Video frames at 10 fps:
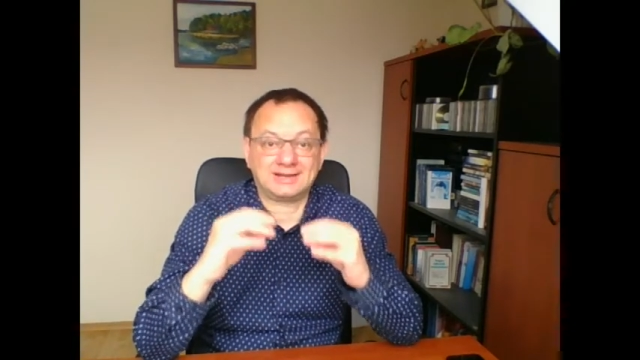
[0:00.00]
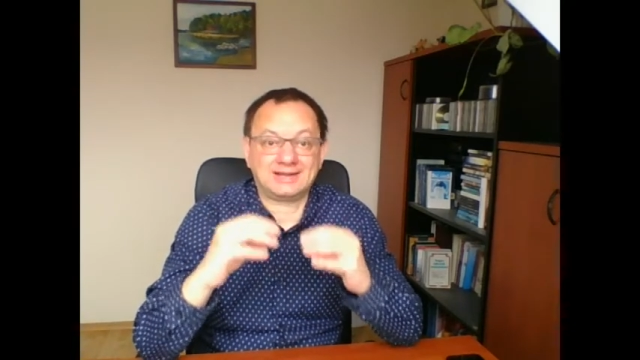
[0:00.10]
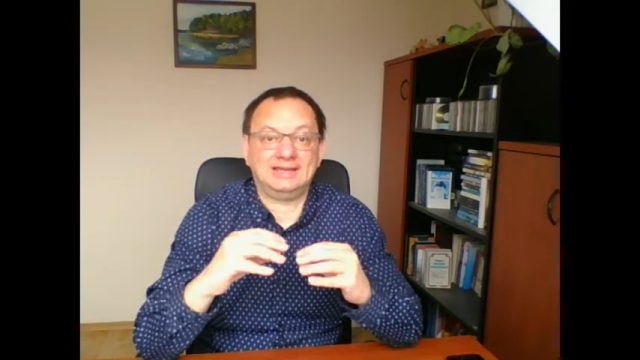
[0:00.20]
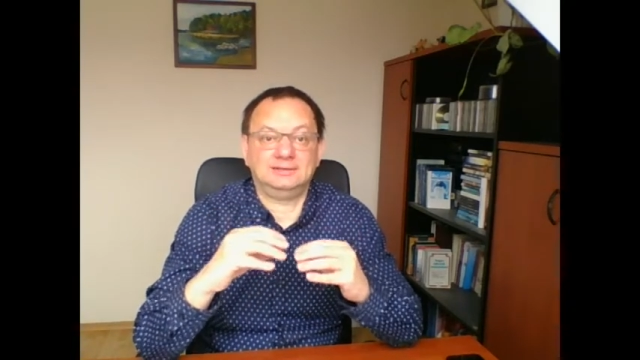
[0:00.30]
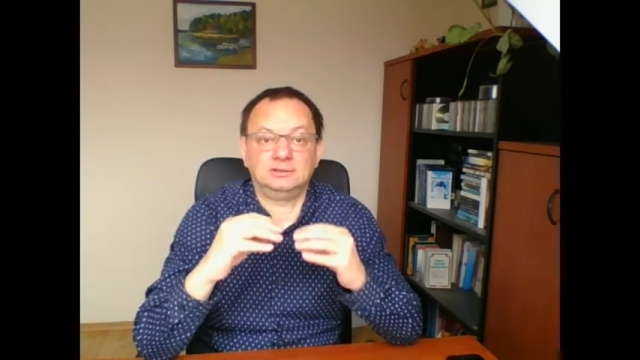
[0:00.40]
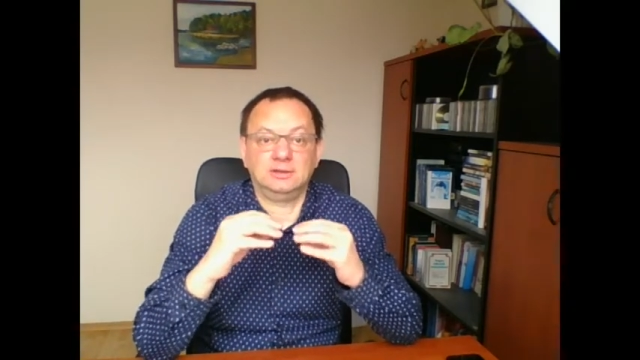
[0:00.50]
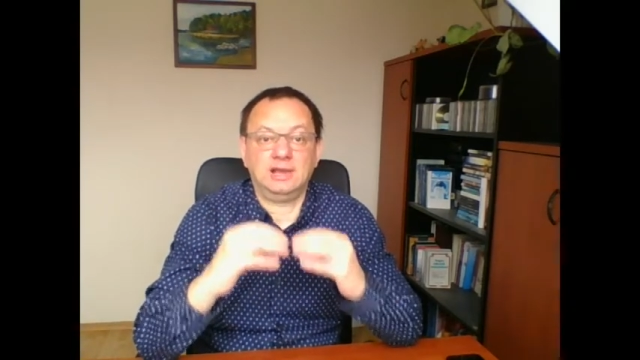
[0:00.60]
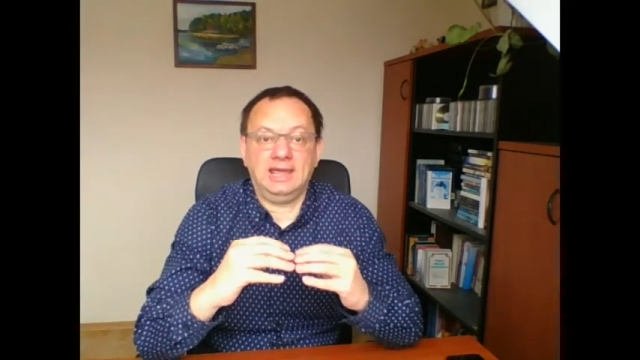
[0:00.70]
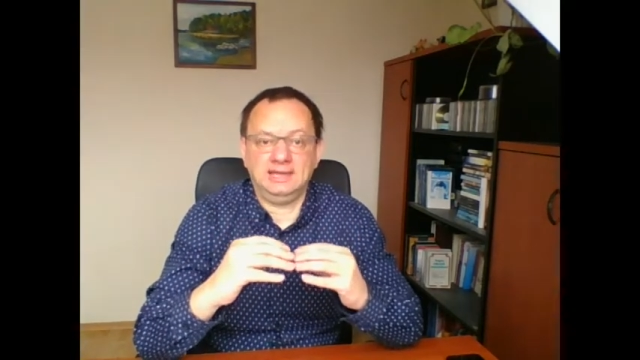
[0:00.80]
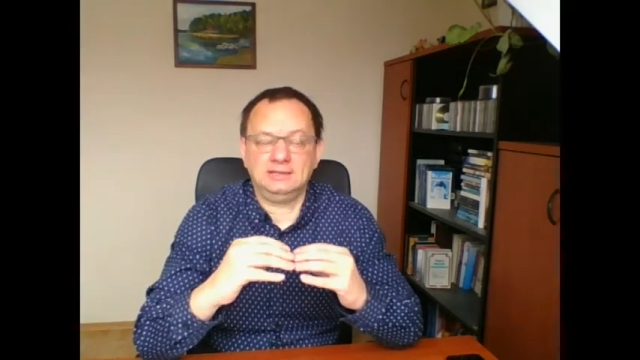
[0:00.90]
red
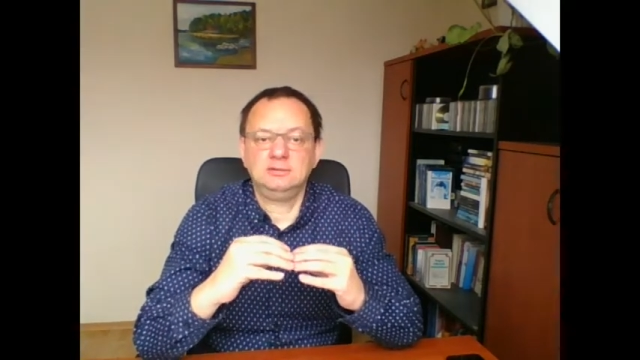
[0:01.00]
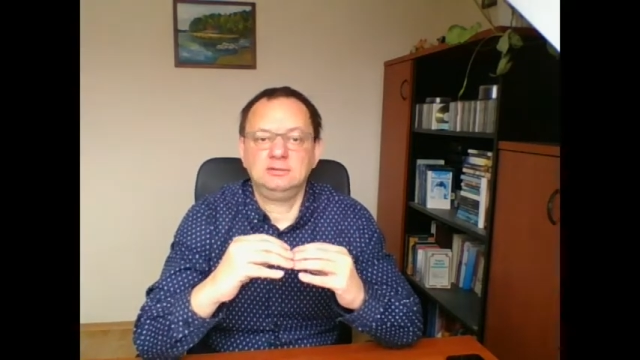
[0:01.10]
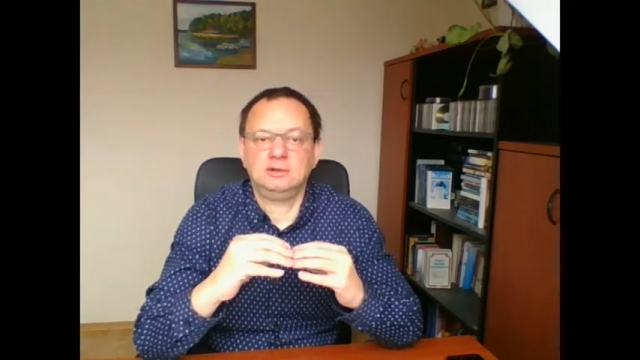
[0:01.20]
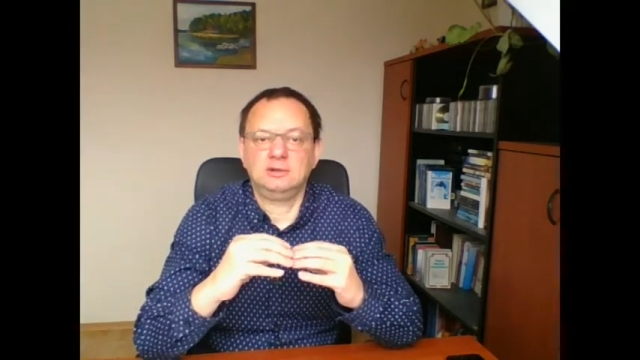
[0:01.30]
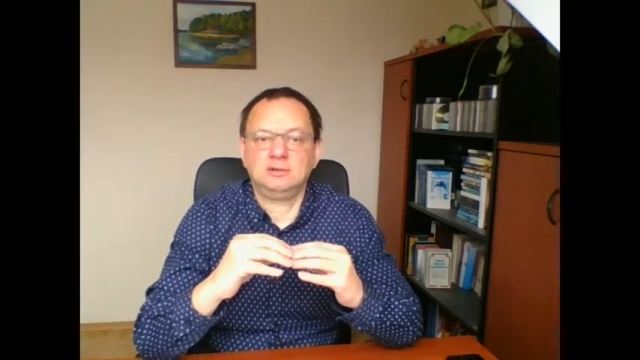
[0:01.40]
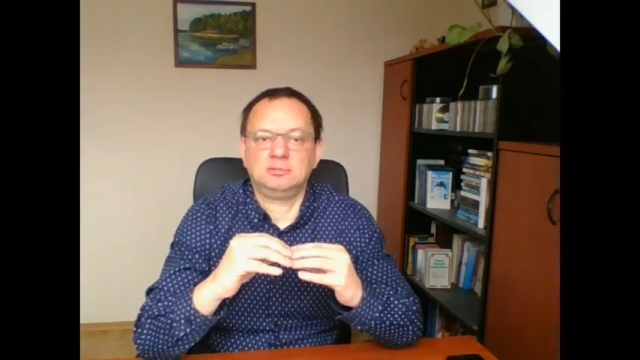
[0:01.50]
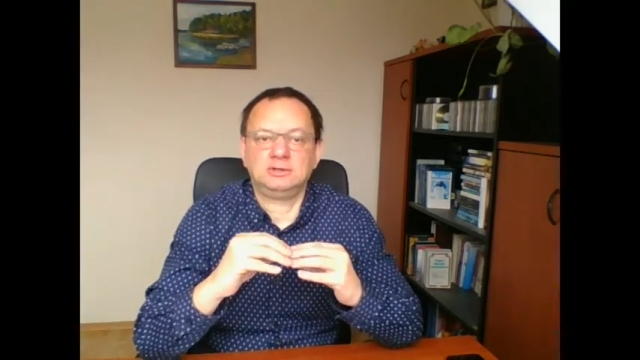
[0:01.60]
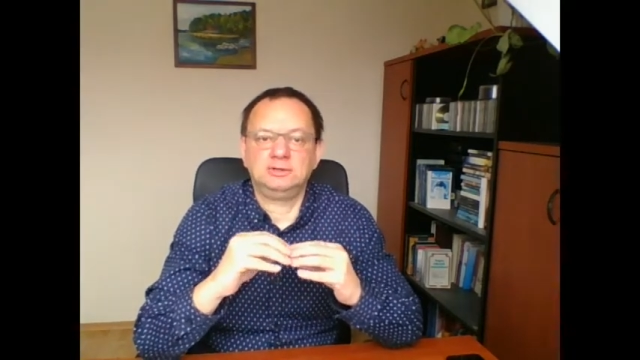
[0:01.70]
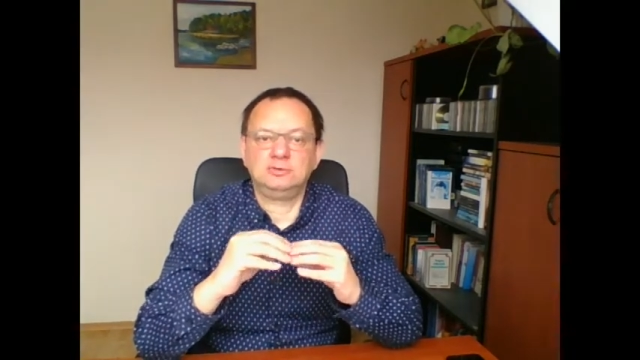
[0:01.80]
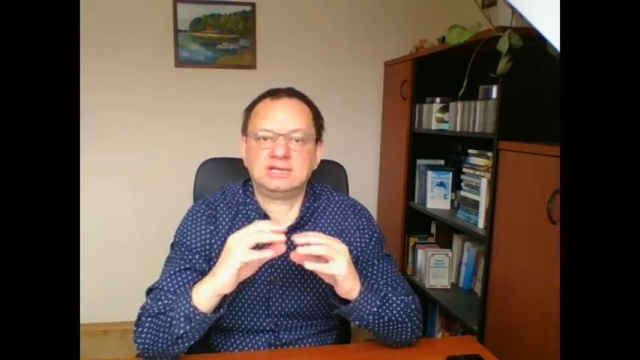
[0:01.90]
LED,
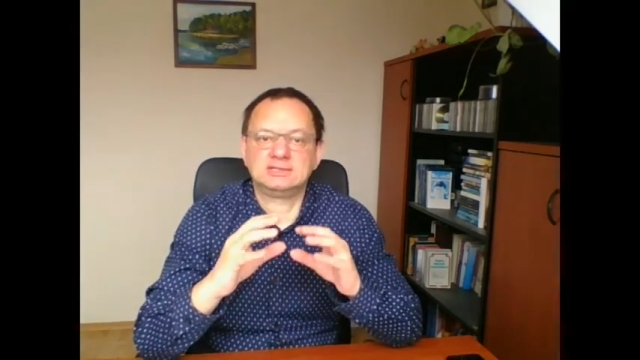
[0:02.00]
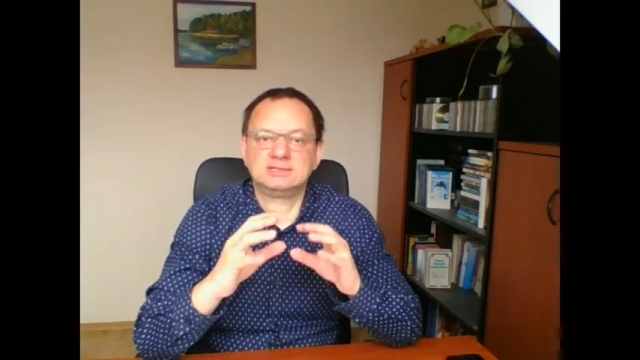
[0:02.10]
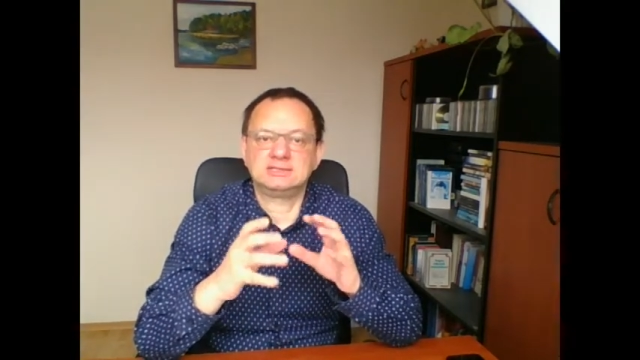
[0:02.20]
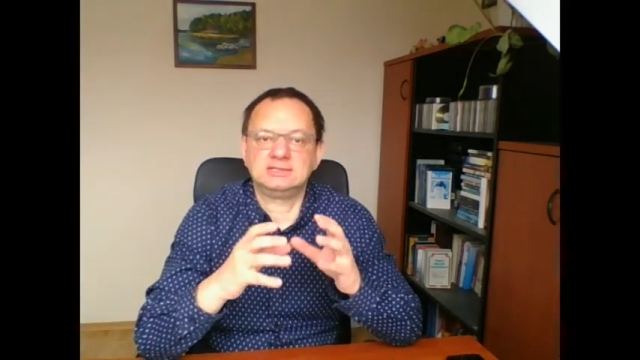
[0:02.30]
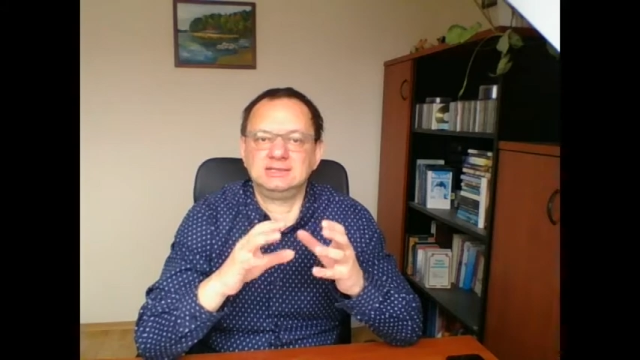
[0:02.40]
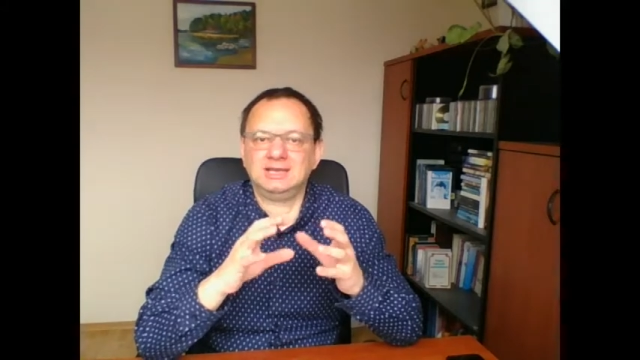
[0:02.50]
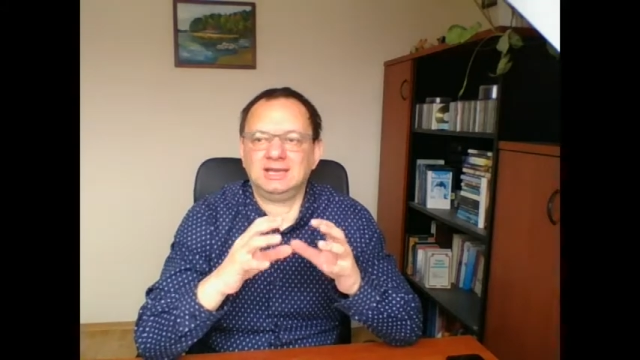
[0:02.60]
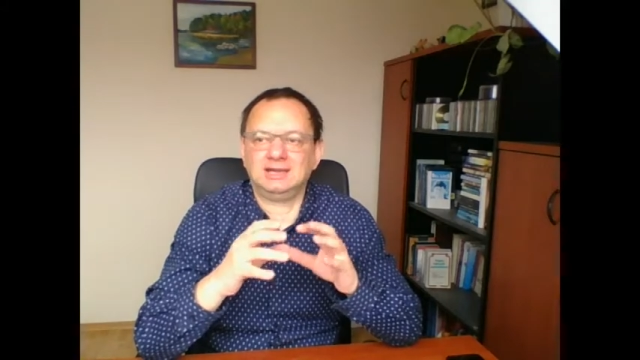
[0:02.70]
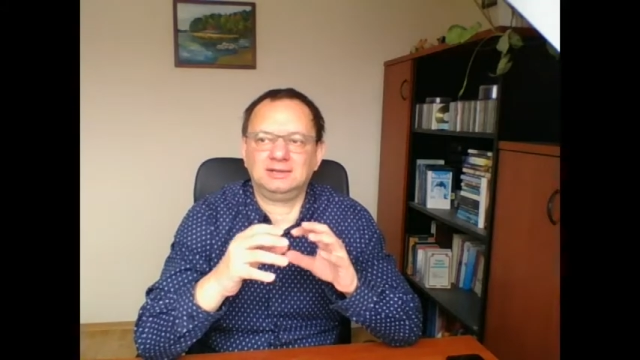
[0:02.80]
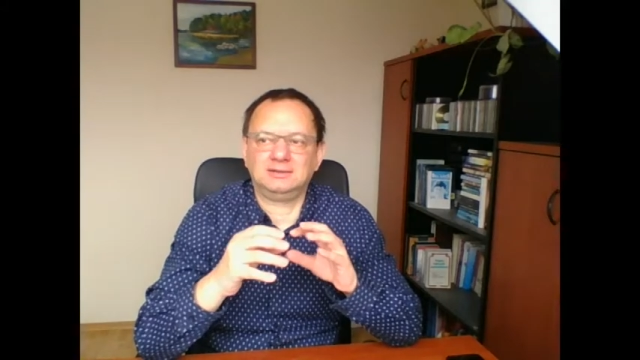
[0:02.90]
but you can see
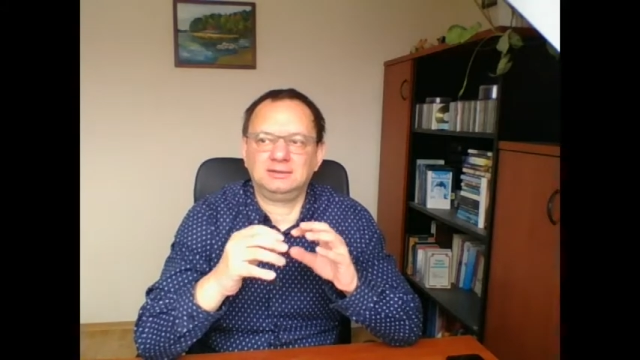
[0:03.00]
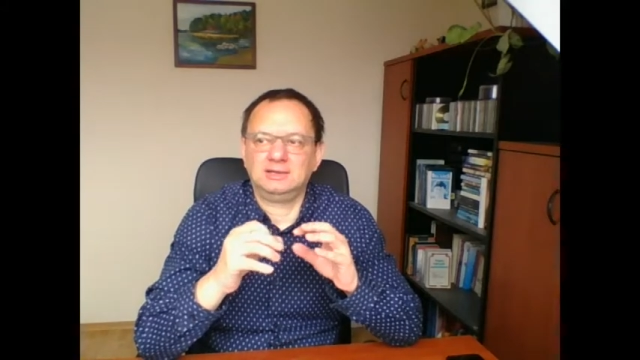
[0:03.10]
a